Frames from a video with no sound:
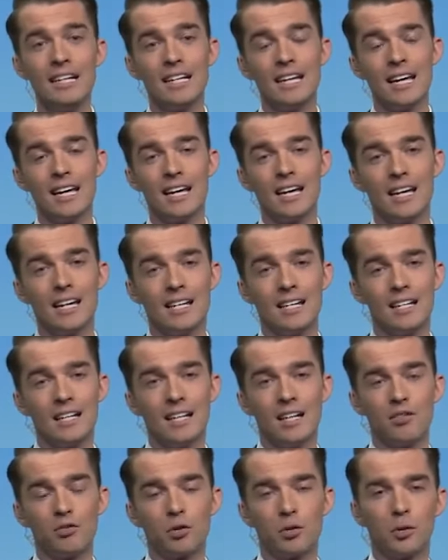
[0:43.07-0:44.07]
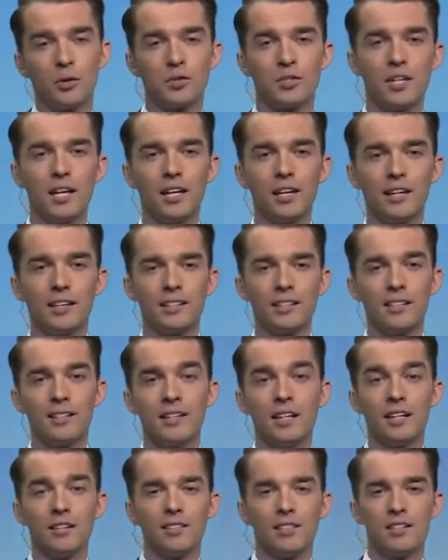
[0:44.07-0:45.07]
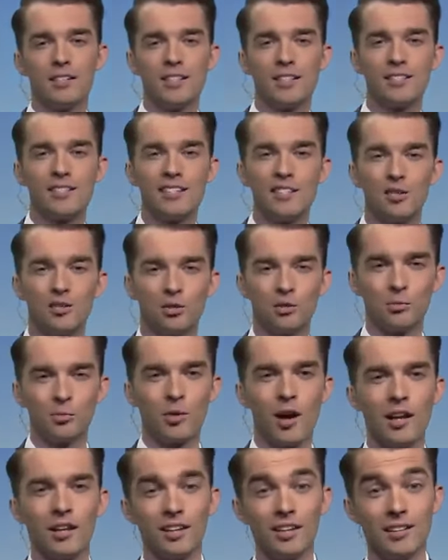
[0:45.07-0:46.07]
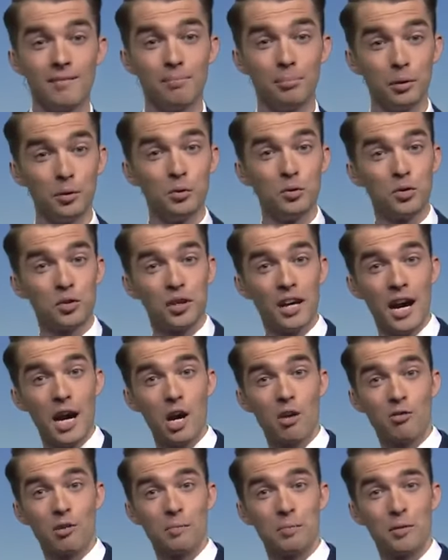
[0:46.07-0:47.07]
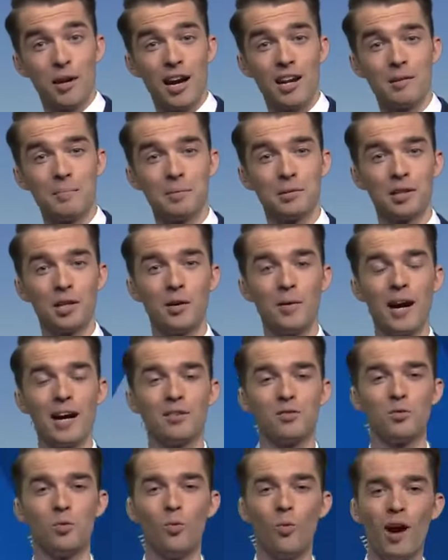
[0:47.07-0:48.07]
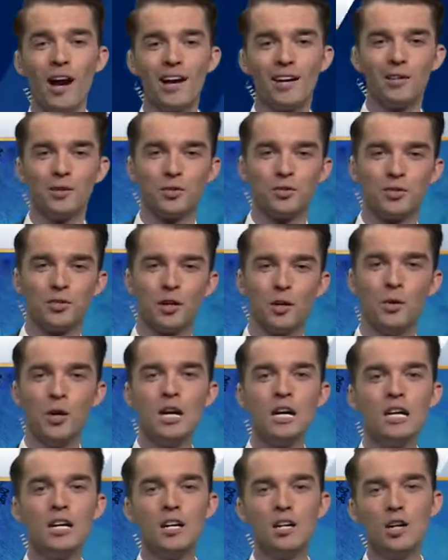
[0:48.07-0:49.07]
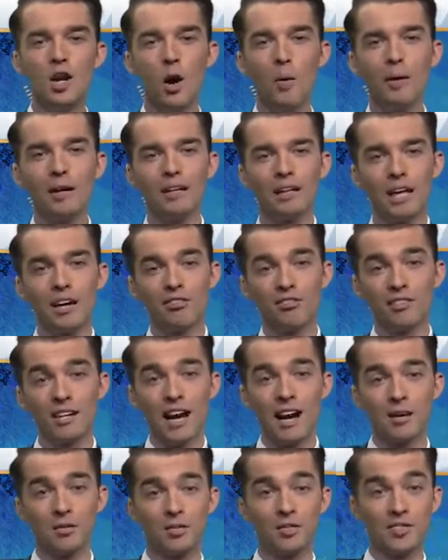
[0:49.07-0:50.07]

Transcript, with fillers: And uh, of course, Killington there in the distance from Rutland, blue sky over Brattleboro as well. So no one left out.